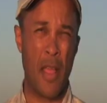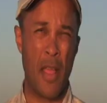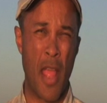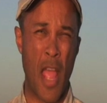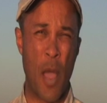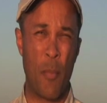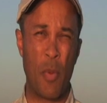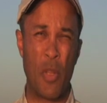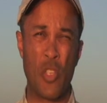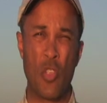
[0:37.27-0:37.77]

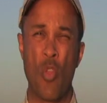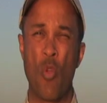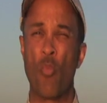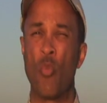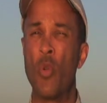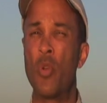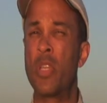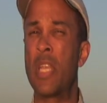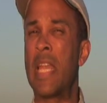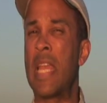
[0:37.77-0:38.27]
happens
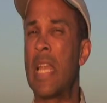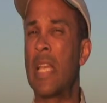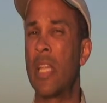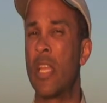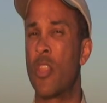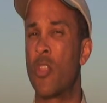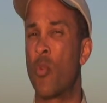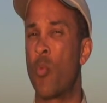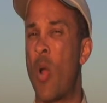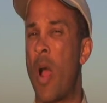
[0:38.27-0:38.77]

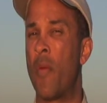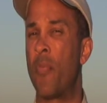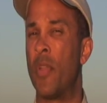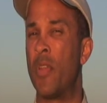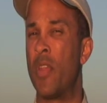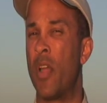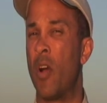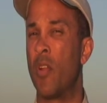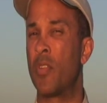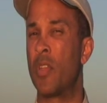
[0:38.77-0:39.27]
routinely throughout the
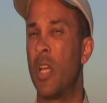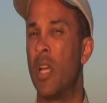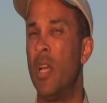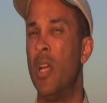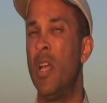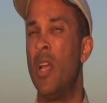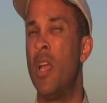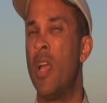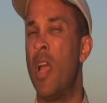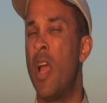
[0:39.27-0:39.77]
Delta
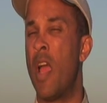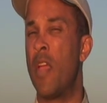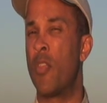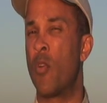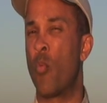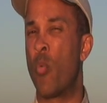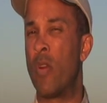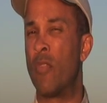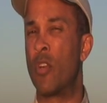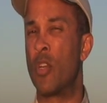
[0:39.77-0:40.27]
and
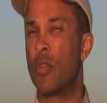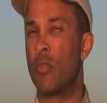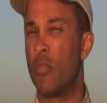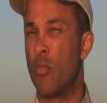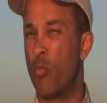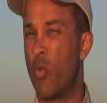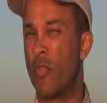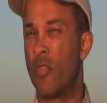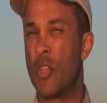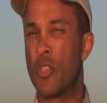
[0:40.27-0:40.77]
the
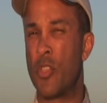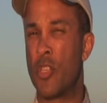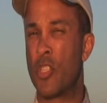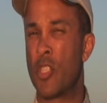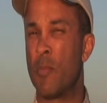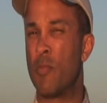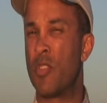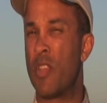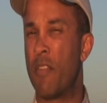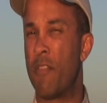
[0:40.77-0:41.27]
river
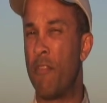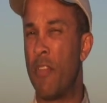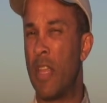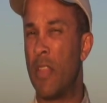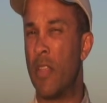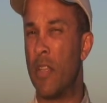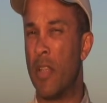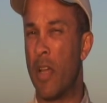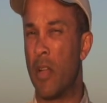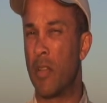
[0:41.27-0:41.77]
systems that
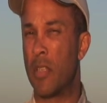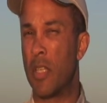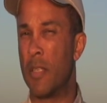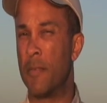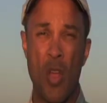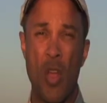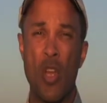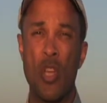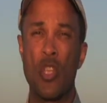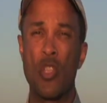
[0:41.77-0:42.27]
feed the
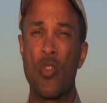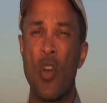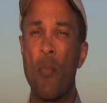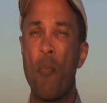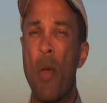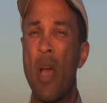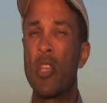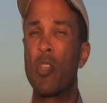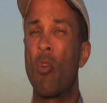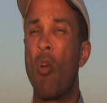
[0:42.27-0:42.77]
Delta.
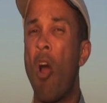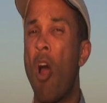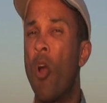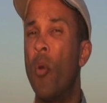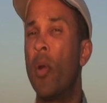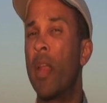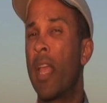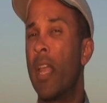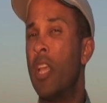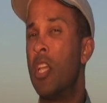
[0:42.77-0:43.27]
Striped bass are
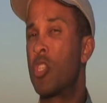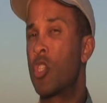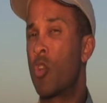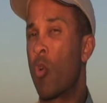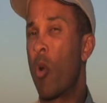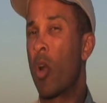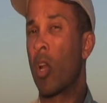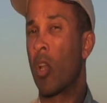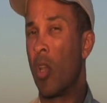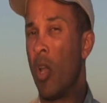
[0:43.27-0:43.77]
already at
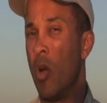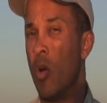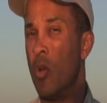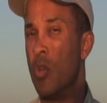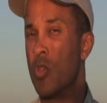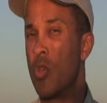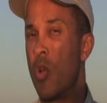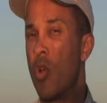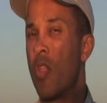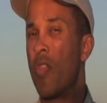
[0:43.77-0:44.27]
historic
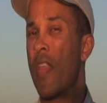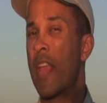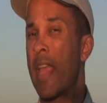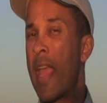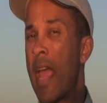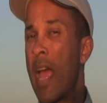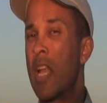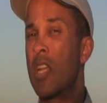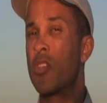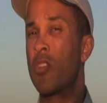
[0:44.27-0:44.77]
lows. They
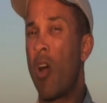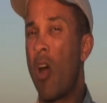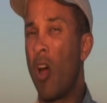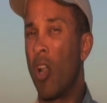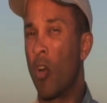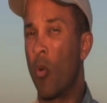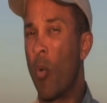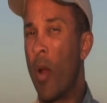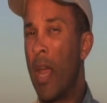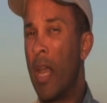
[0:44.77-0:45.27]
can't
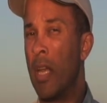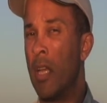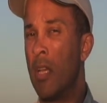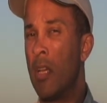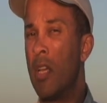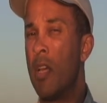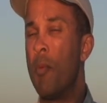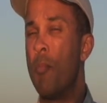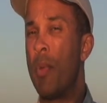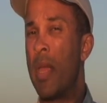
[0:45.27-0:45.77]
tolerate
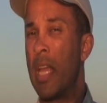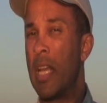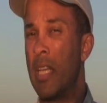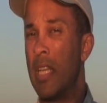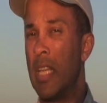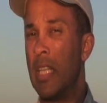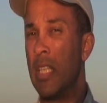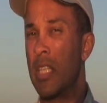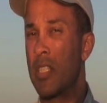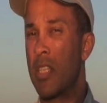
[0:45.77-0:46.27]
being
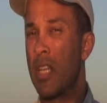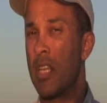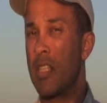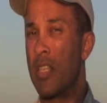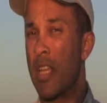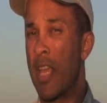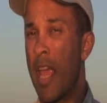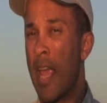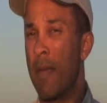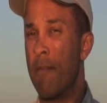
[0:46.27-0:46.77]
delisted
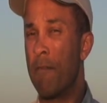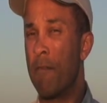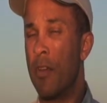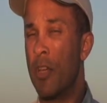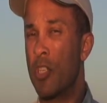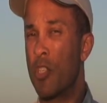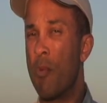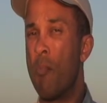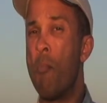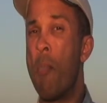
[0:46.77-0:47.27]
as a game
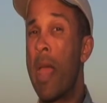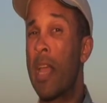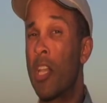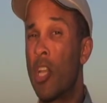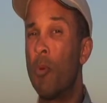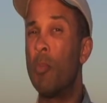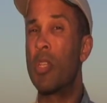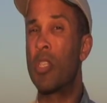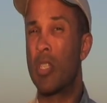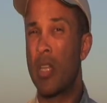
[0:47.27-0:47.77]
fish. Make
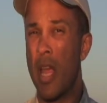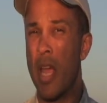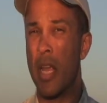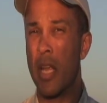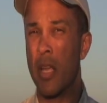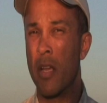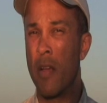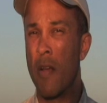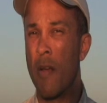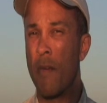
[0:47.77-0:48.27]
no
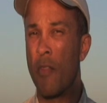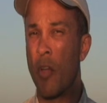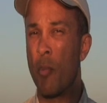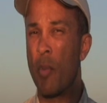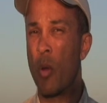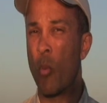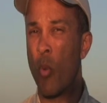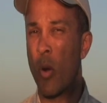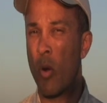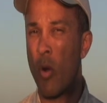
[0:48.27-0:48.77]
mistake, they'll
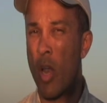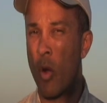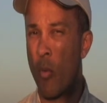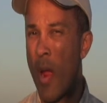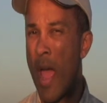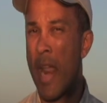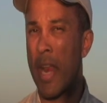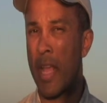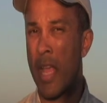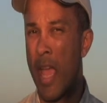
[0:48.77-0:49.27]
be
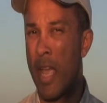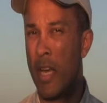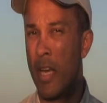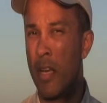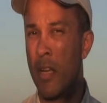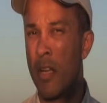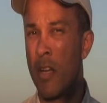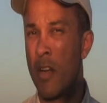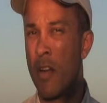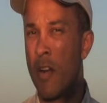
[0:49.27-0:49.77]

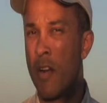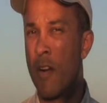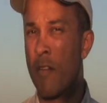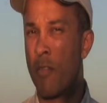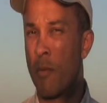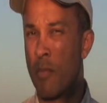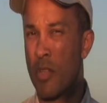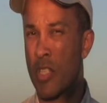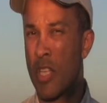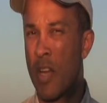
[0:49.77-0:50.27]
eradicated
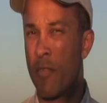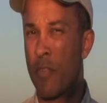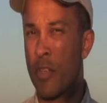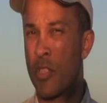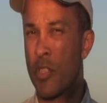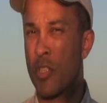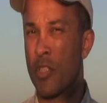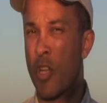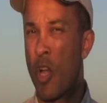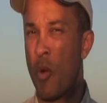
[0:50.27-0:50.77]
from the San
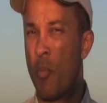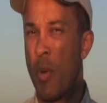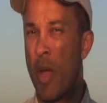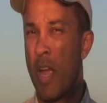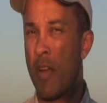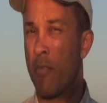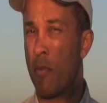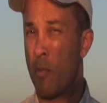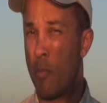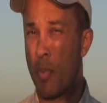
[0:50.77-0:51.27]
Francisco
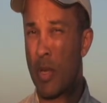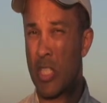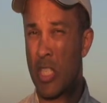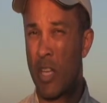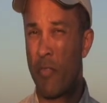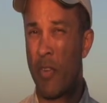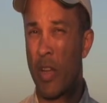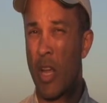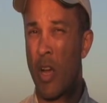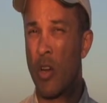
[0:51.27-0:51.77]
Bay, from the
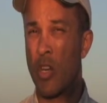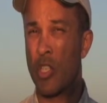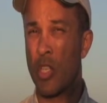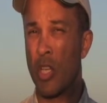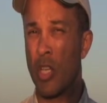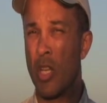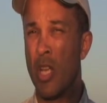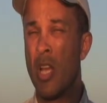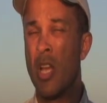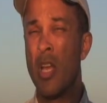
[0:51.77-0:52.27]
Pacific
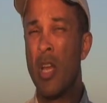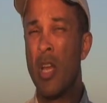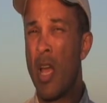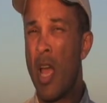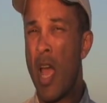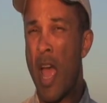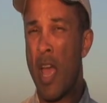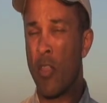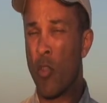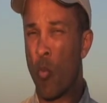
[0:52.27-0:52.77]
Ocean,
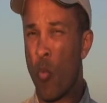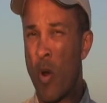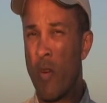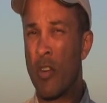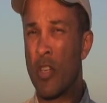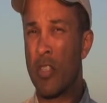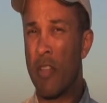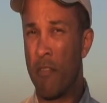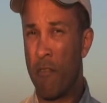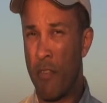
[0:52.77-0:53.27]
and the
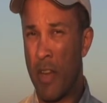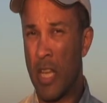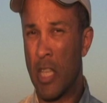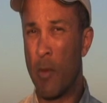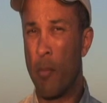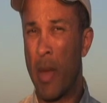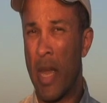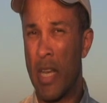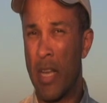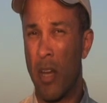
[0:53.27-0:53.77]
rivers that feed
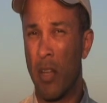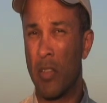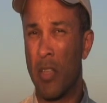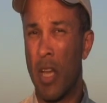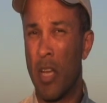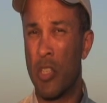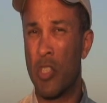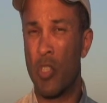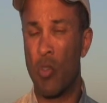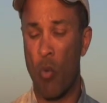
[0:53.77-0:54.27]
the Bay Delta
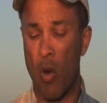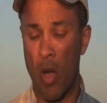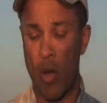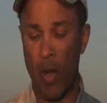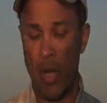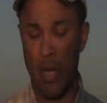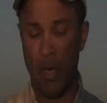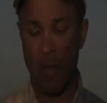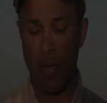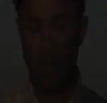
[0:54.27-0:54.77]
estuary.